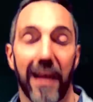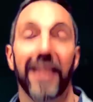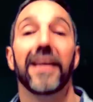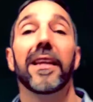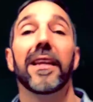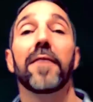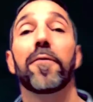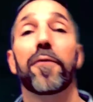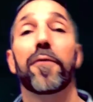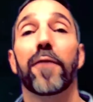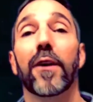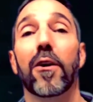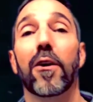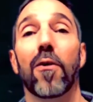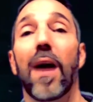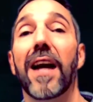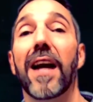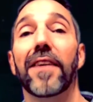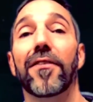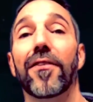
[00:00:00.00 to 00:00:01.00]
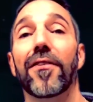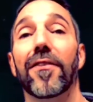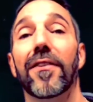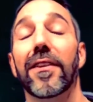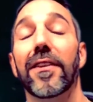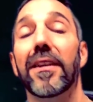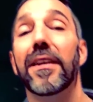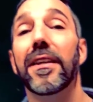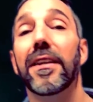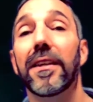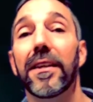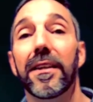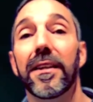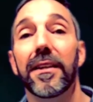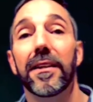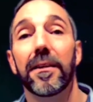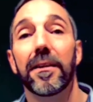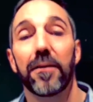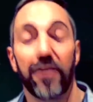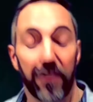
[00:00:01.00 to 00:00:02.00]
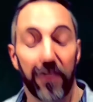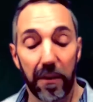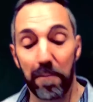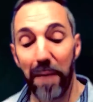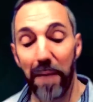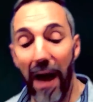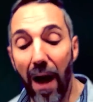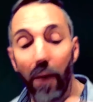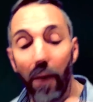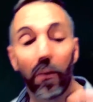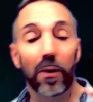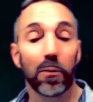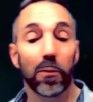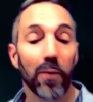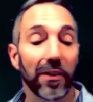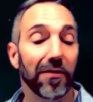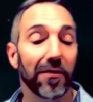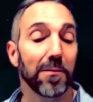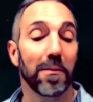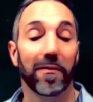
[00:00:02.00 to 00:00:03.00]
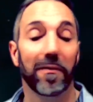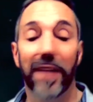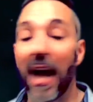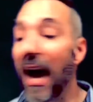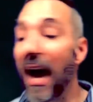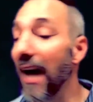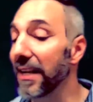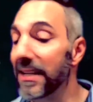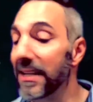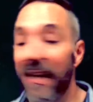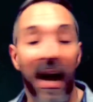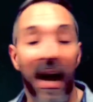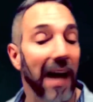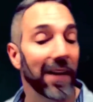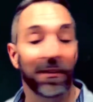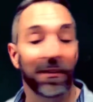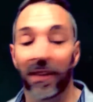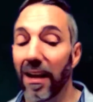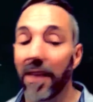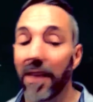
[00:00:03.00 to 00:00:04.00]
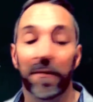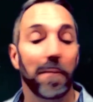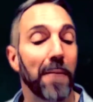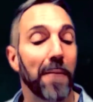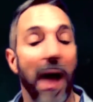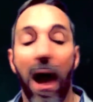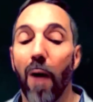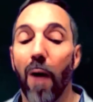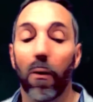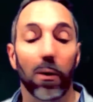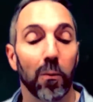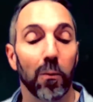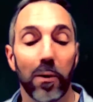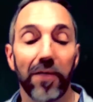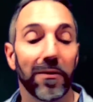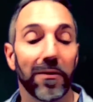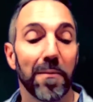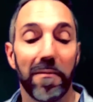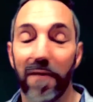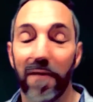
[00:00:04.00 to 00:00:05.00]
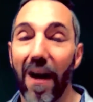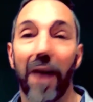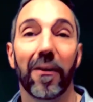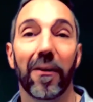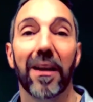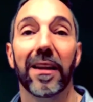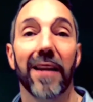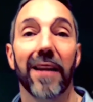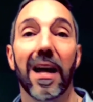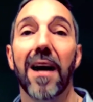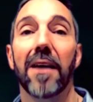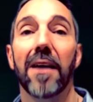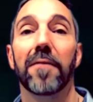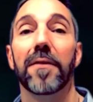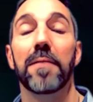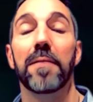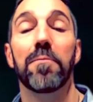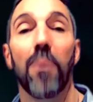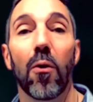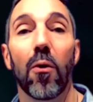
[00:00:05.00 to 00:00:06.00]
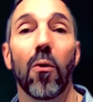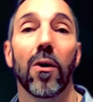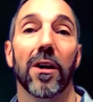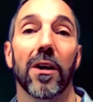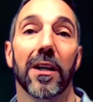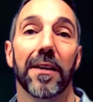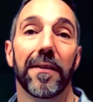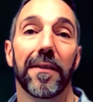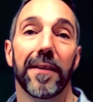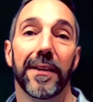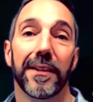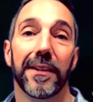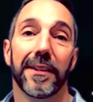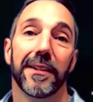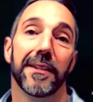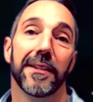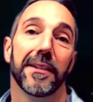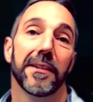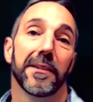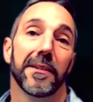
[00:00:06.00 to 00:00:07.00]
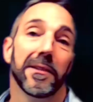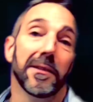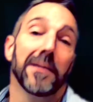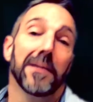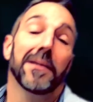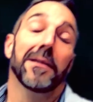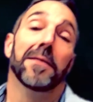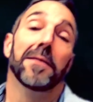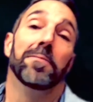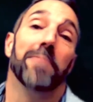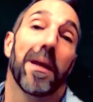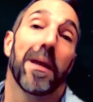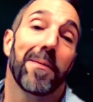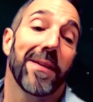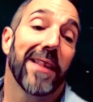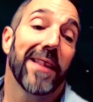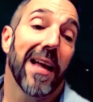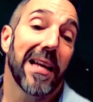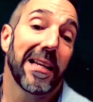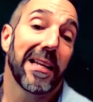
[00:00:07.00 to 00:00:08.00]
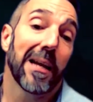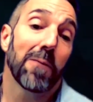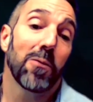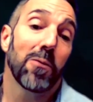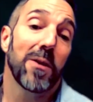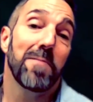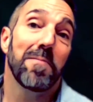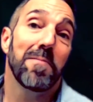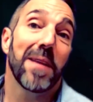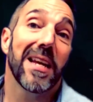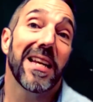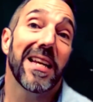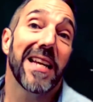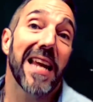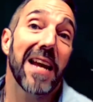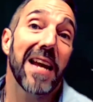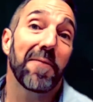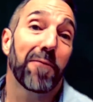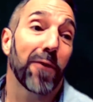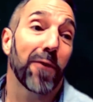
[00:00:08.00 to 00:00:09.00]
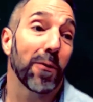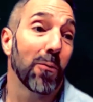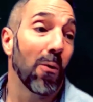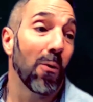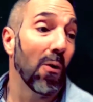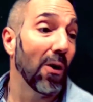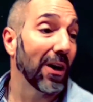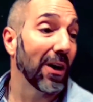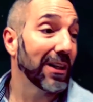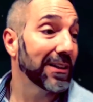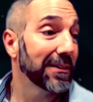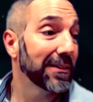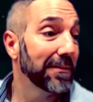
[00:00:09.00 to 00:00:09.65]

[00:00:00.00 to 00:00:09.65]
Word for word: and live for Christ, which is the power and wisdom of God, and God is love, the power and wisdom found in love and more. Maybe then there wouldn't be a need for war.